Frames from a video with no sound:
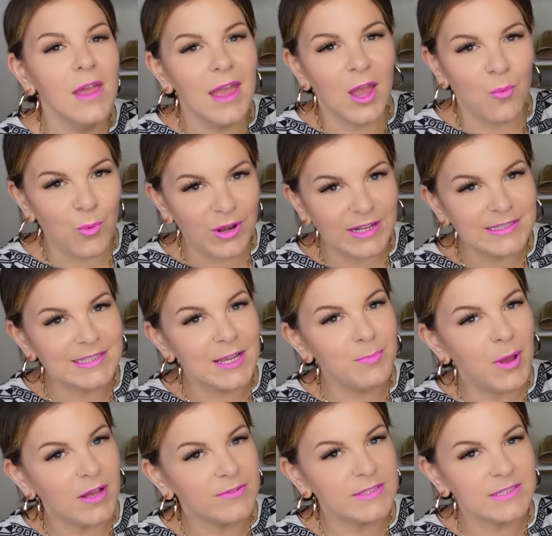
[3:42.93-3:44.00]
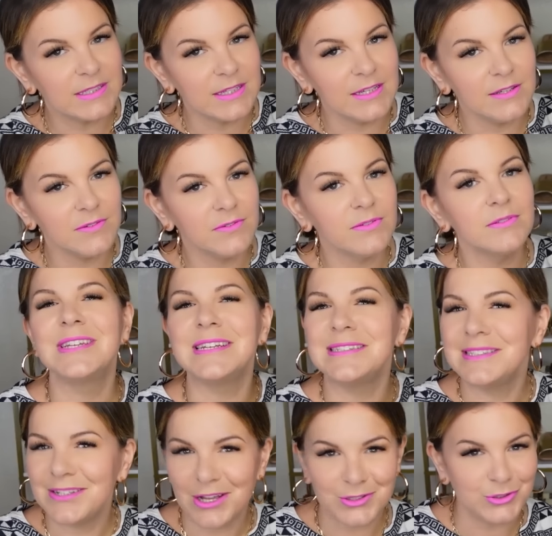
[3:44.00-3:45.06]
And when I say puff sleeve,
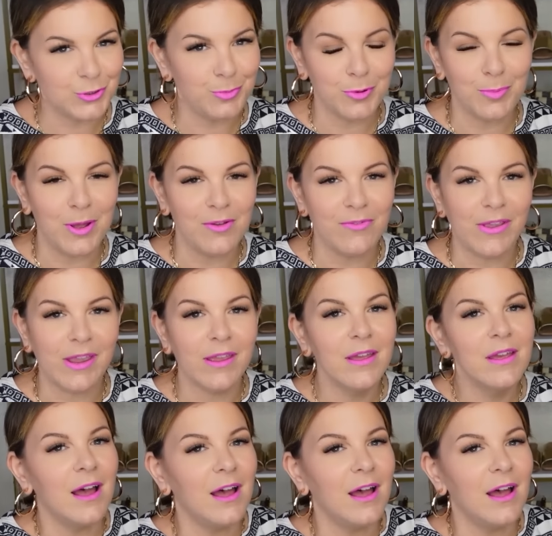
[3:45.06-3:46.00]
it's not super puffy.